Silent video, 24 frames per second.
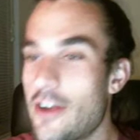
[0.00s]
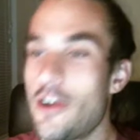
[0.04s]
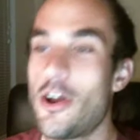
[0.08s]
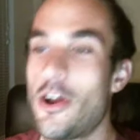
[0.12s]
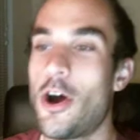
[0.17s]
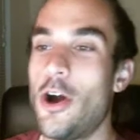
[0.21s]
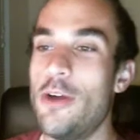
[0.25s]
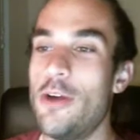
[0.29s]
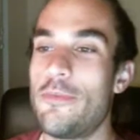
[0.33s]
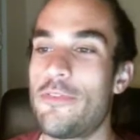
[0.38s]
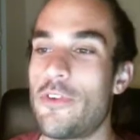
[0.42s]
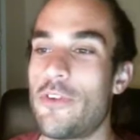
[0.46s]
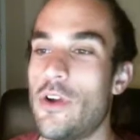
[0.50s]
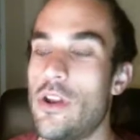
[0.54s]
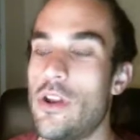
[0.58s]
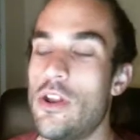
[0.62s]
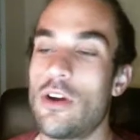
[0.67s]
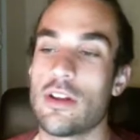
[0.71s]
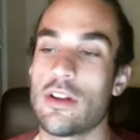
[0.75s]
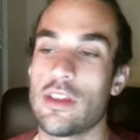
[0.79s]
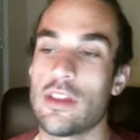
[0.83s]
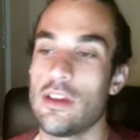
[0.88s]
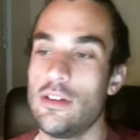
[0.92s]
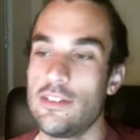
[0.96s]
hope for a
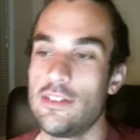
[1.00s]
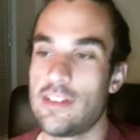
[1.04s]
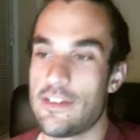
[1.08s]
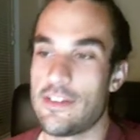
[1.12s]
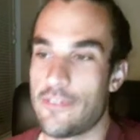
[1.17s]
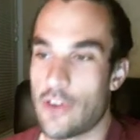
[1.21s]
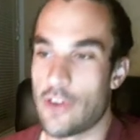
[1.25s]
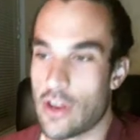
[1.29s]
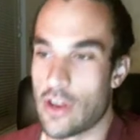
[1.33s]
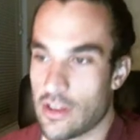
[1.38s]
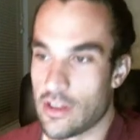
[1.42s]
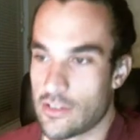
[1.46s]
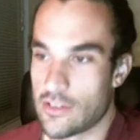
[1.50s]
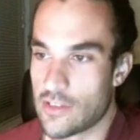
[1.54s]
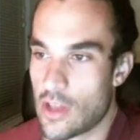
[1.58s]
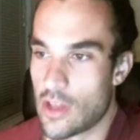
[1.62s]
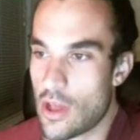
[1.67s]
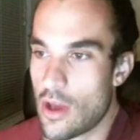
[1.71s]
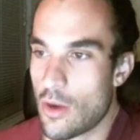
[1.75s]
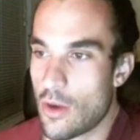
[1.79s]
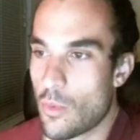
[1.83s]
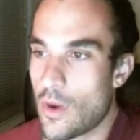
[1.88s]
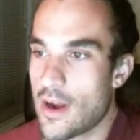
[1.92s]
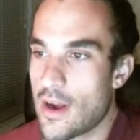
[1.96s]
not guilty verdict.
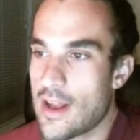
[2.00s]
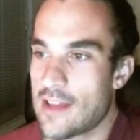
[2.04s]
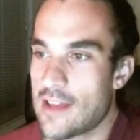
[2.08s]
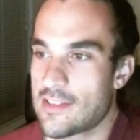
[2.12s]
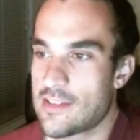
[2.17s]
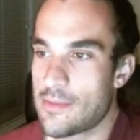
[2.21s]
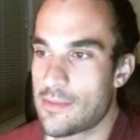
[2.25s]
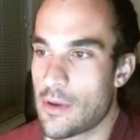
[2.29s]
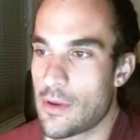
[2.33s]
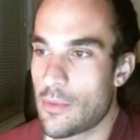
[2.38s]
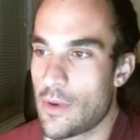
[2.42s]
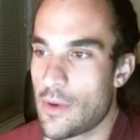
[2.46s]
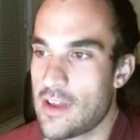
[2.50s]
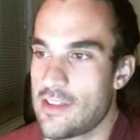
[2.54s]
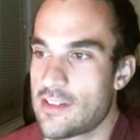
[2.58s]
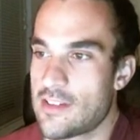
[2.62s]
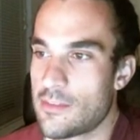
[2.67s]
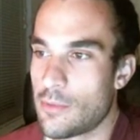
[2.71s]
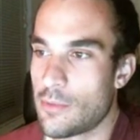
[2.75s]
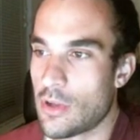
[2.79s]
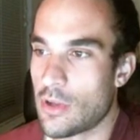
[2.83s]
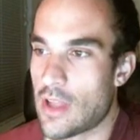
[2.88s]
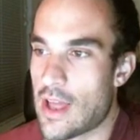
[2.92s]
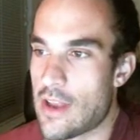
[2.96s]
One has to be
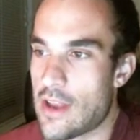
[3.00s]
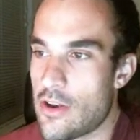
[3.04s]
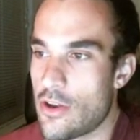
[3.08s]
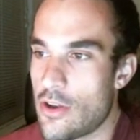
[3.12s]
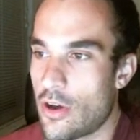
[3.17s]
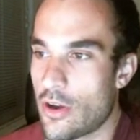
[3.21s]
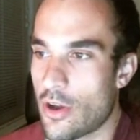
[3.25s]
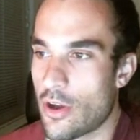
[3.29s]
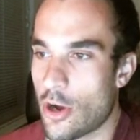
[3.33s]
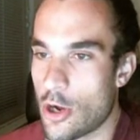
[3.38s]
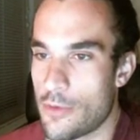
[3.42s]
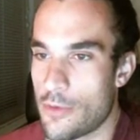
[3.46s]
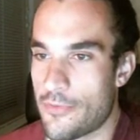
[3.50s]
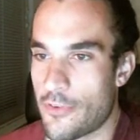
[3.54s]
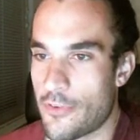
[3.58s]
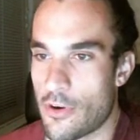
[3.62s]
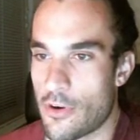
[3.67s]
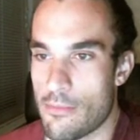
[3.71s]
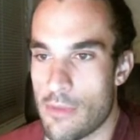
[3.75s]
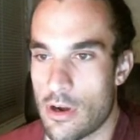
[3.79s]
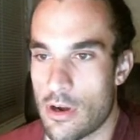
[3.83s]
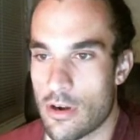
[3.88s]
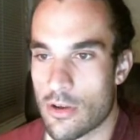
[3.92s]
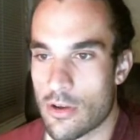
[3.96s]
reasonable and not hope for a
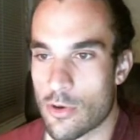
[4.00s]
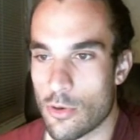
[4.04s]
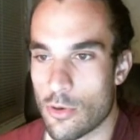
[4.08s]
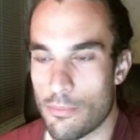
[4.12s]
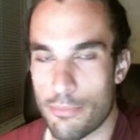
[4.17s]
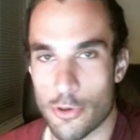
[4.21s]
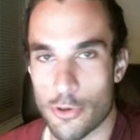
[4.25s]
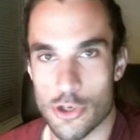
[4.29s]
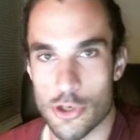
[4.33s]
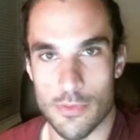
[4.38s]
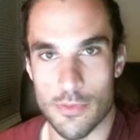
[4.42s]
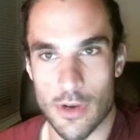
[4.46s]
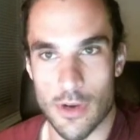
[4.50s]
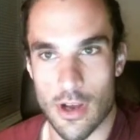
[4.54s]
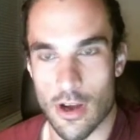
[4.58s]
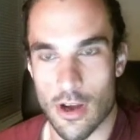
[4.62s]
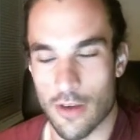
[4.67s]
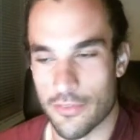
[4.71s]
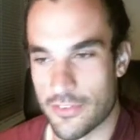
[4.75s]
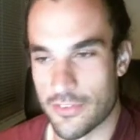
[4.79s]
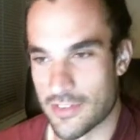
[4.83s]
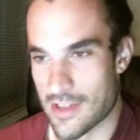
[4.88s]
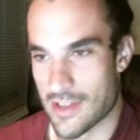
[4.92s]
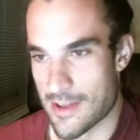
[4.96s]
miracle,
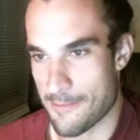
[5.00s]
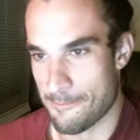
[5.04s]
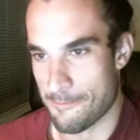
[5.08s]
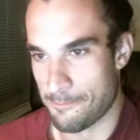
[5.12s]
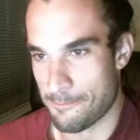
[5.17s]
Bushmakov said.